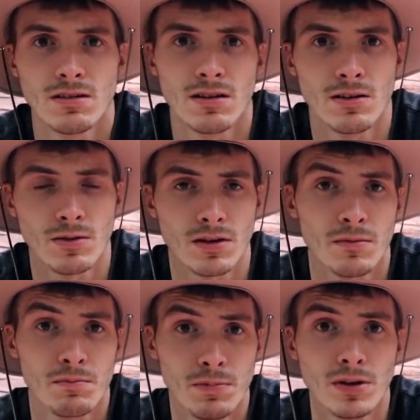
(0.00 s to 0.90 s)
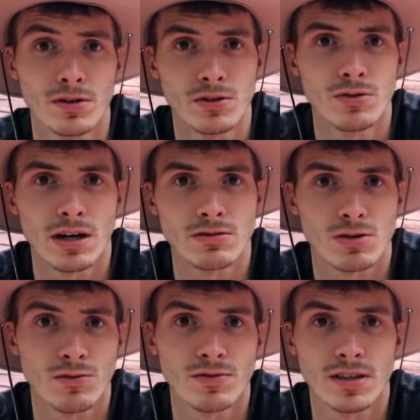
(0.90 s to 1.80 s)
Uh, we're gonna build a new house.
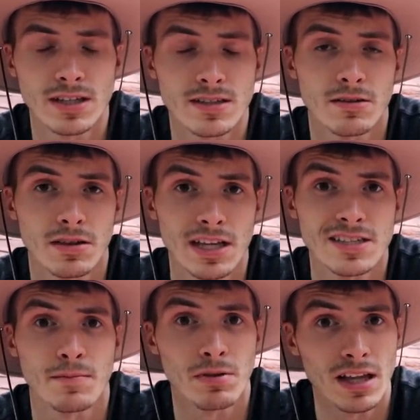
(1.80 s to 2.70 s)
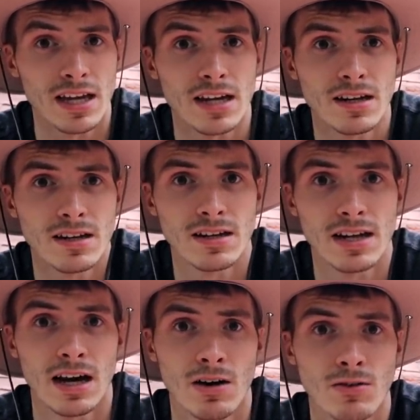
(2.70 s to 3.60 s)
Hopefully, that's the that's the plan.
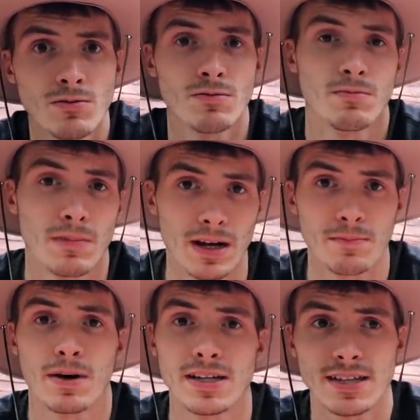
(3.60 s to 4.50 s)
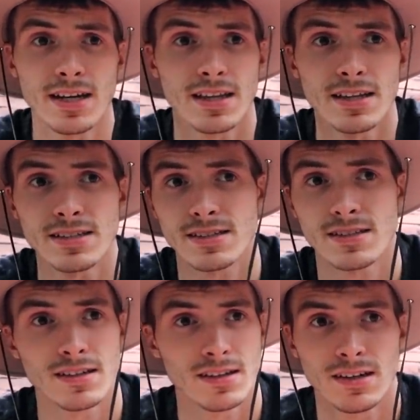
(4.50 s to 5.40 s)
Now, by by saying
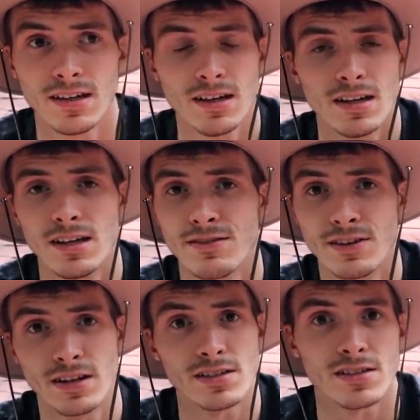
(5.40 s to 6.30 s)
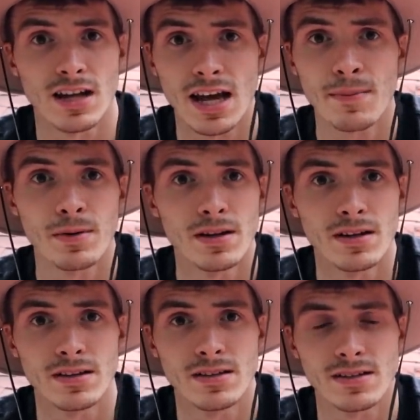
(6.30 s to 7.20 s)
this, if it doesn't happen,
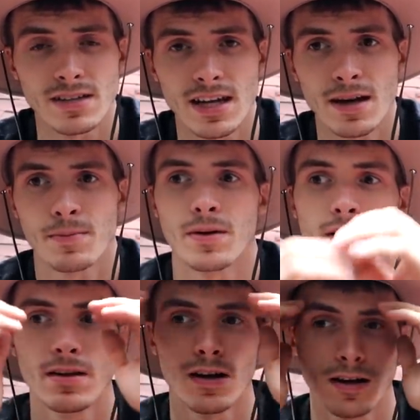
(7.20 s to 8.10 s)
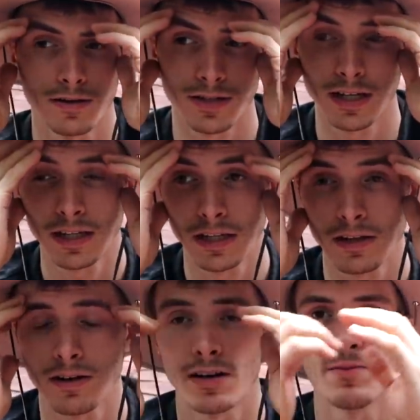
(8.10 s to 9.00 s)
it doesn't happen. I understand that
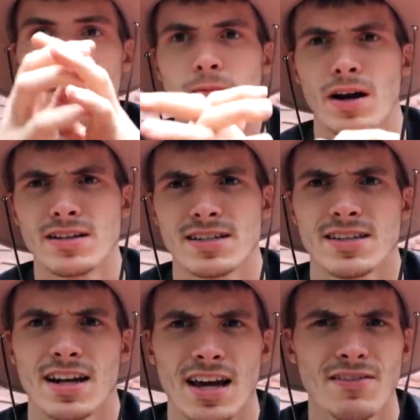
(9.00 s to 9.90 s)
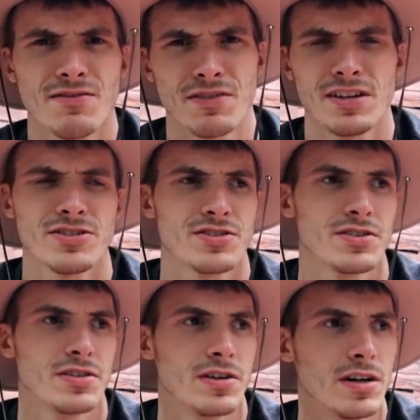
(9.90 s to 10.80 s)
there have been projects that I haven't
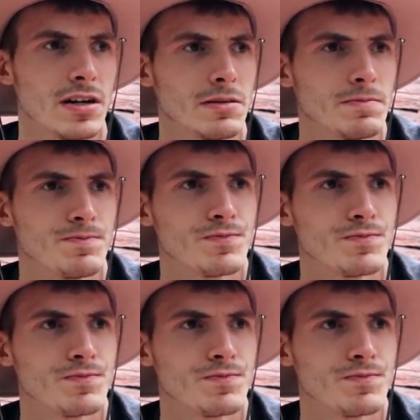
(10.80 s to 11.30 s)
finished, um,